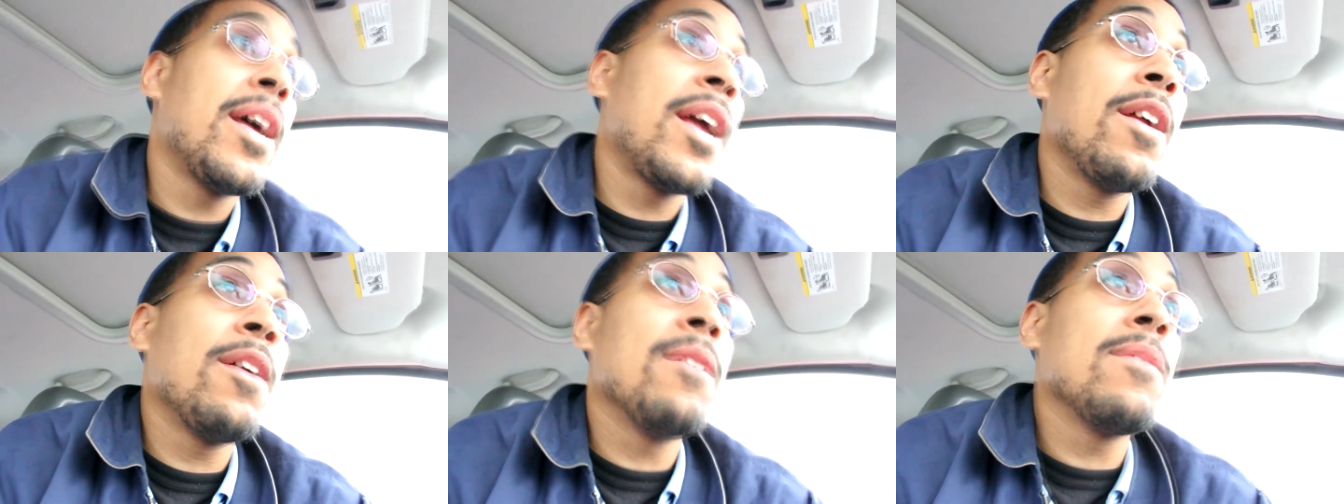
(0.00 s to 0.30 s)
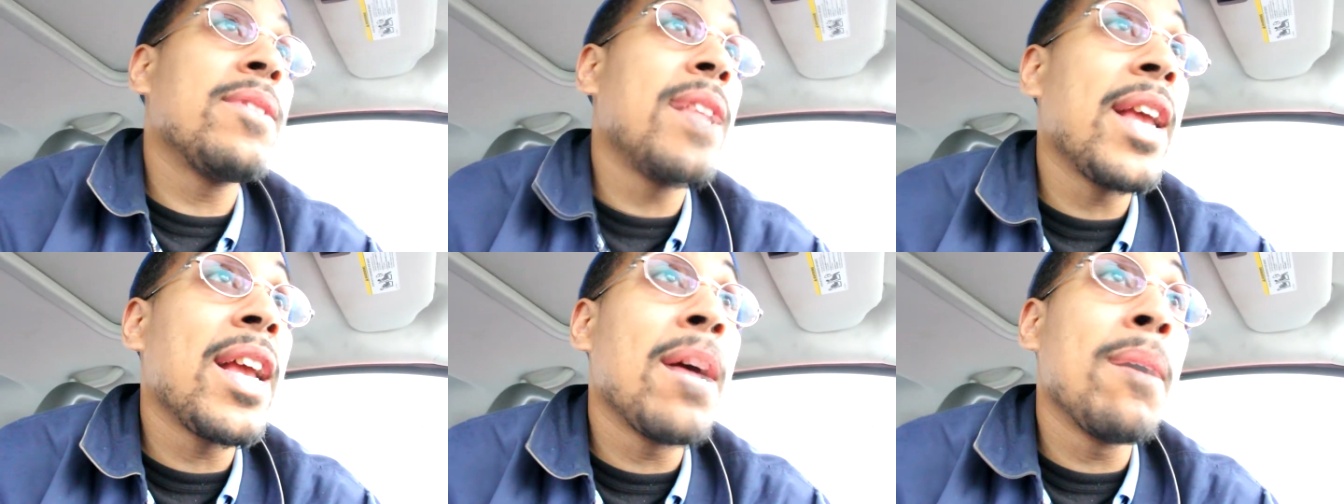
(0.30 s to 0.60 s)
I
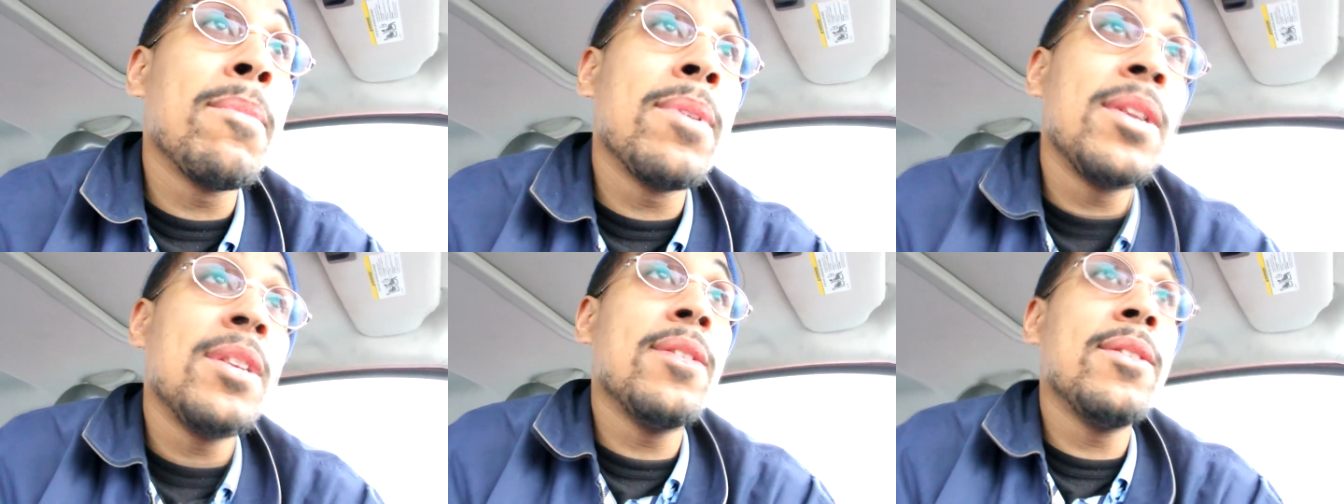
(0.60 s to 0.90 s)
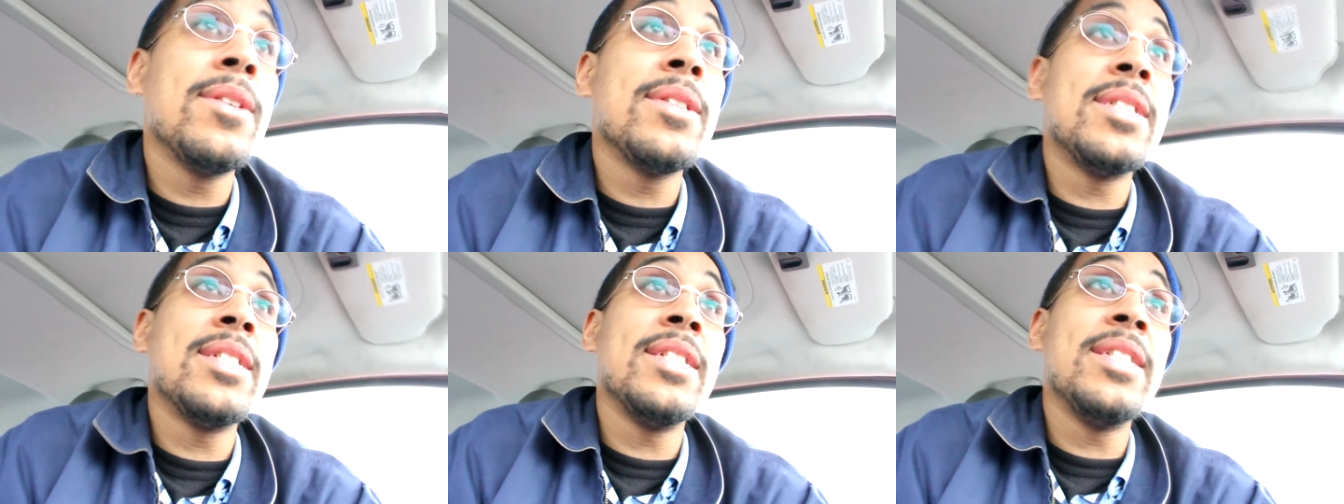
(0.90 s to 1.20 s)
don't think I'm gonna
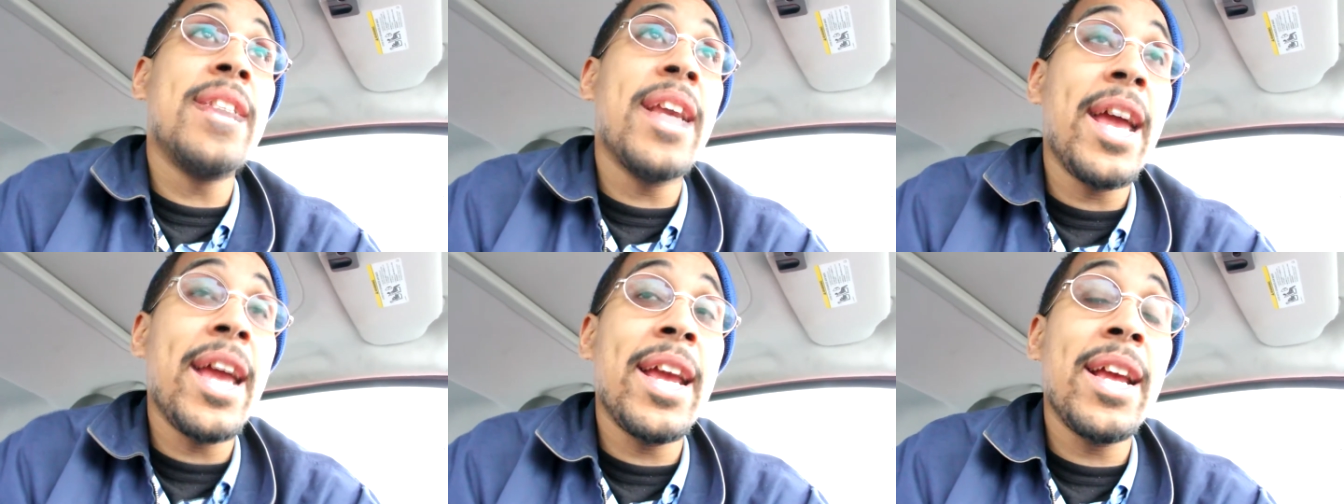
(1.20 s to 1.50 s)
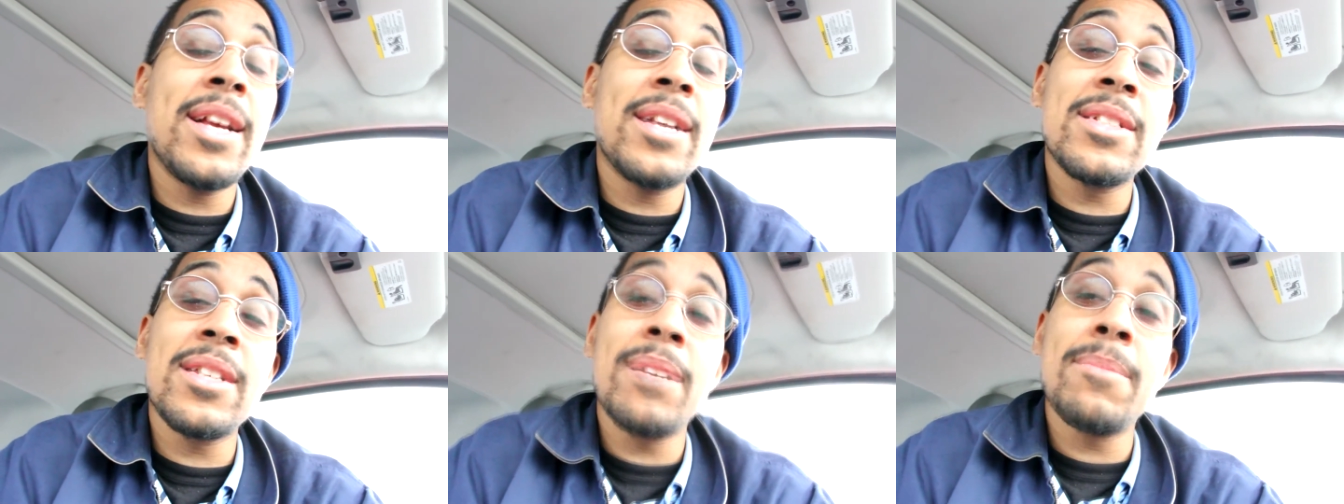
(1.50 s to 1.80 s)
do it
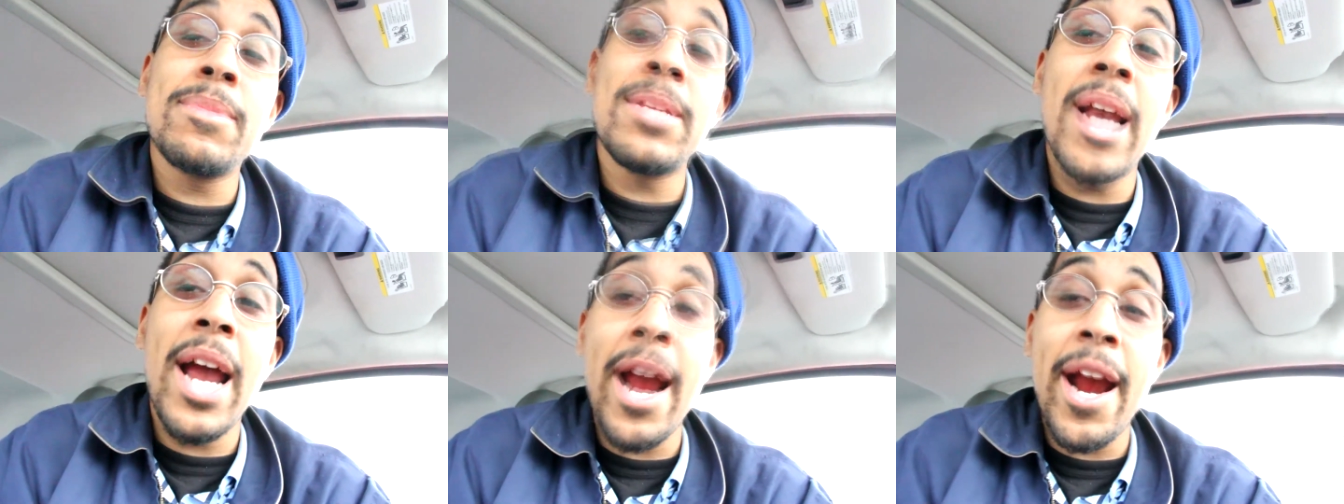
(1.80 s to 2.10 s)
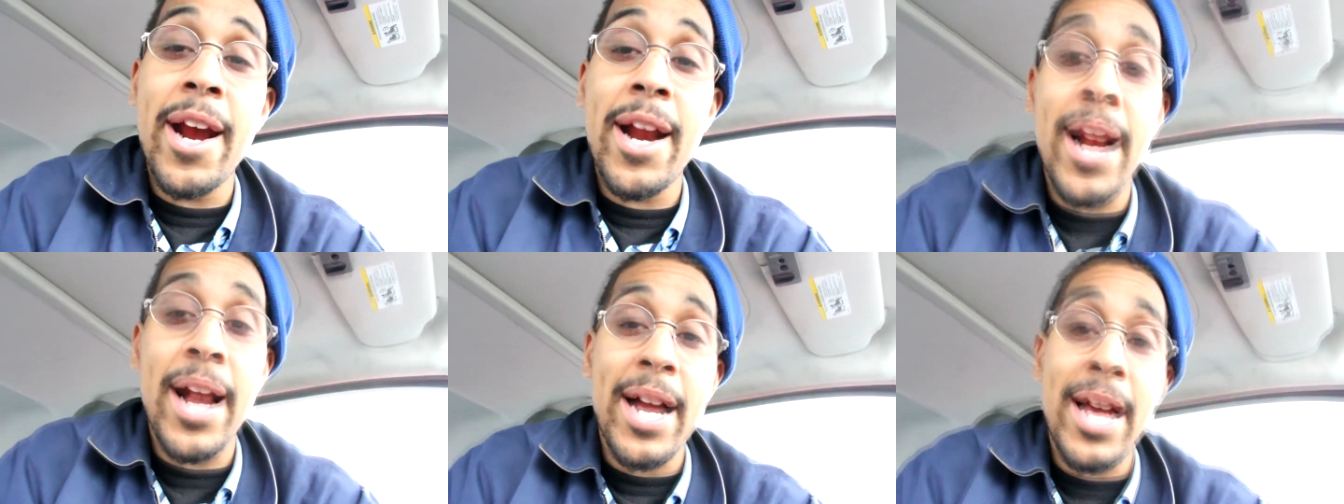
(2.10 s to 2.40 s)
today because I'm
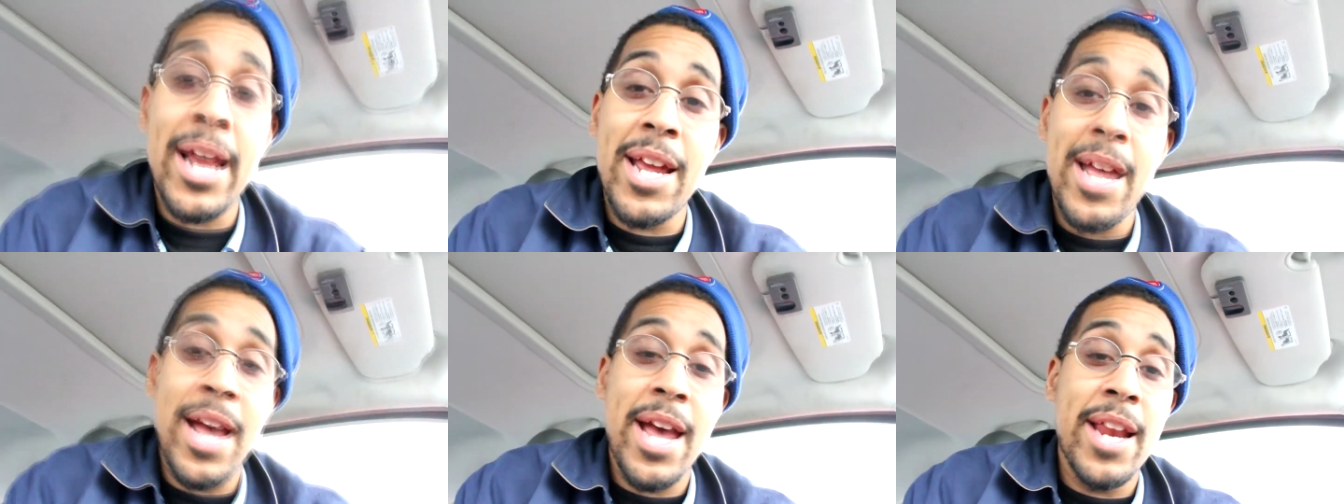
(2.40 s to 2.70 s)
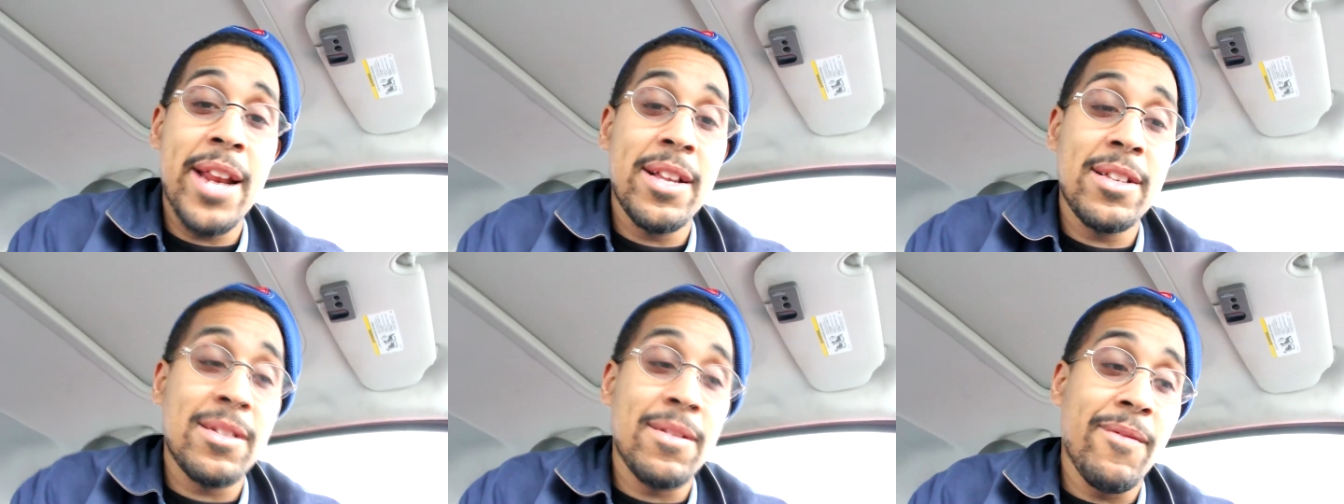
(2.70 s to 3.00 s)
tired. I gotta
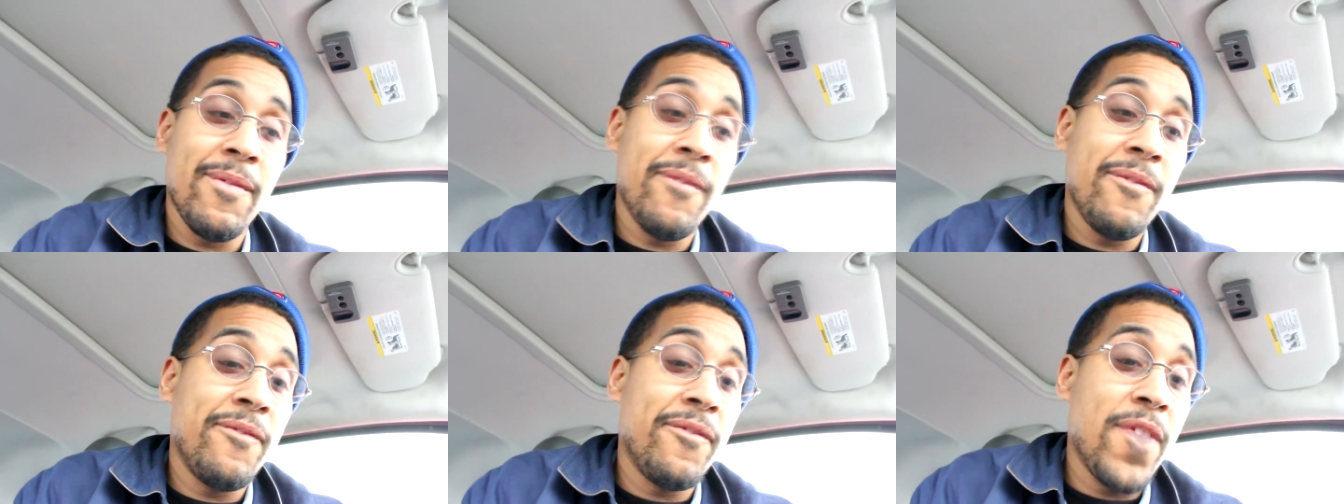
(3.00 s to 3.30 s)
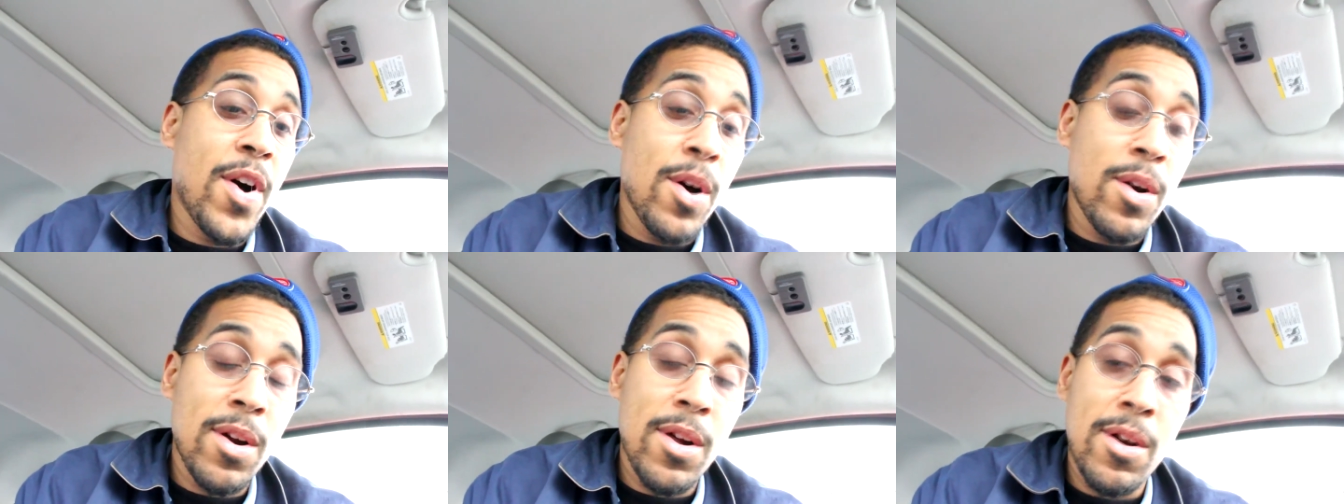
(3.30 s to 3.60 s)
edit some
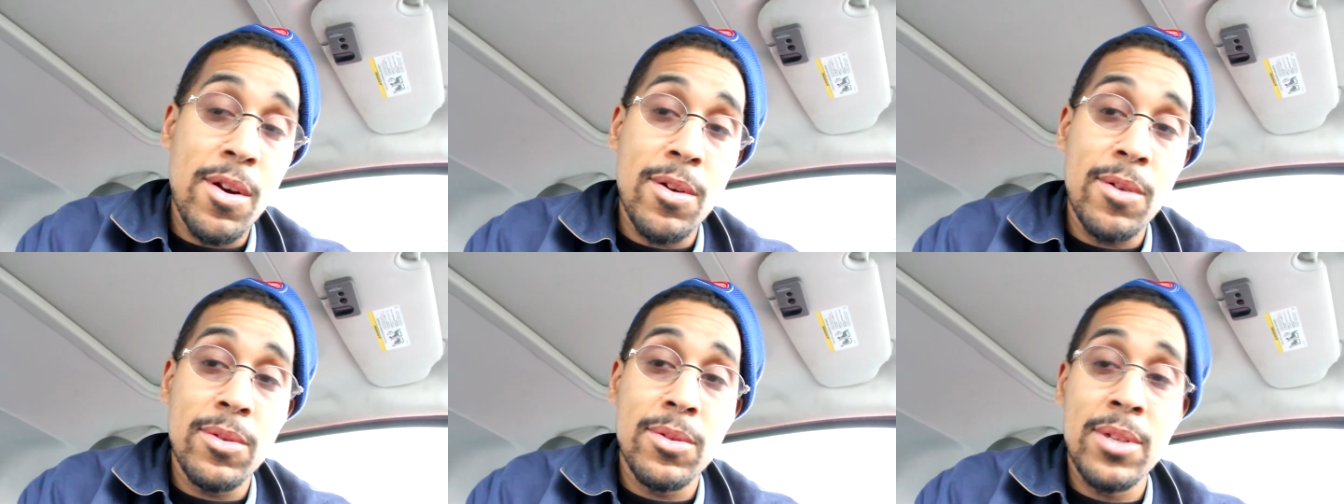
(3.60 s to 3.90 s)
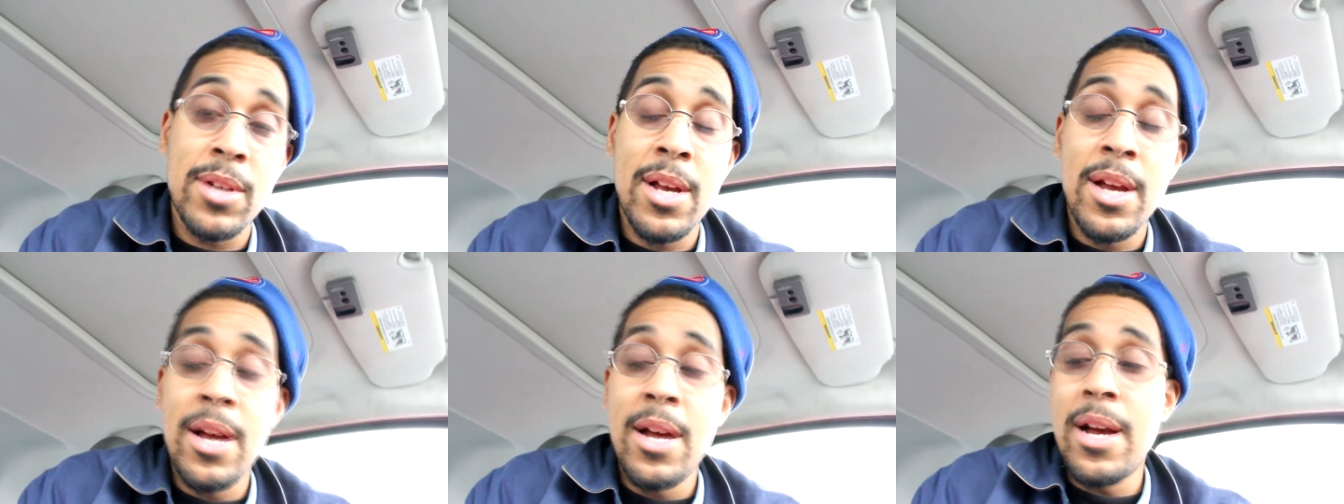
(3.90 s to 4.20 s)
photos.